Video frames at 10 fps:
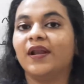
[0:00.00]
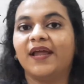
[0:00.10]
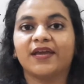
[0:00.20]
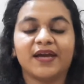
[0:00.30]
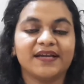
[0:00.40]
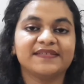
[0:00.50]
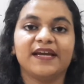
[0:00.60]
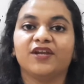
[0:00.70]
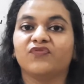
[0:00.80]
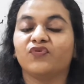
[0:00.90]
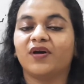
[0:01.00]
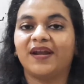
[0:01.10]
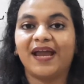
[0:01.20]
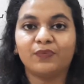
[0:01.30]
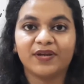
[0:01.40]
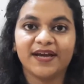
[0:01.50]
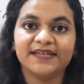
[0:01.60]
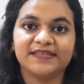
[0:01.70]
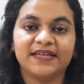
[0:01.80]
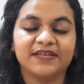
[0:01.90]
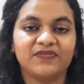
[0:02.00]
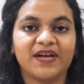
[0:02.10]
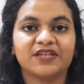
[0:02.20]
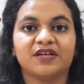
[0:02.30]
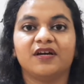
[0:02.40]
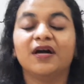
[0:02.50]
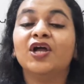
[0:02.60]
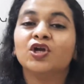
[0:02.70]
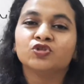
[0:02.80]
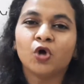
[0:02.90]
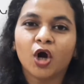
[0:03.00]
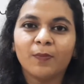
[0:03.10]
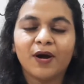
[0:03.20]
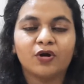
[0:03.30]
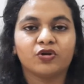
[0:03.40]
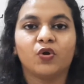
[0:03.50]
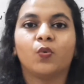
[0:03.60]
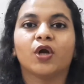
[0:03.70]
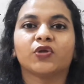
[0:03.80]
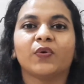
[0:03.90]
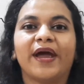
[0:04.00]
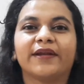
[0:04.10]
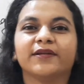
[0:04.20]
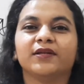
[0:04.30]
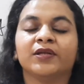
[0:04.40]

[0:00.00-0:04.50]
Like I said, if you are an advertising director, talk about what you handle.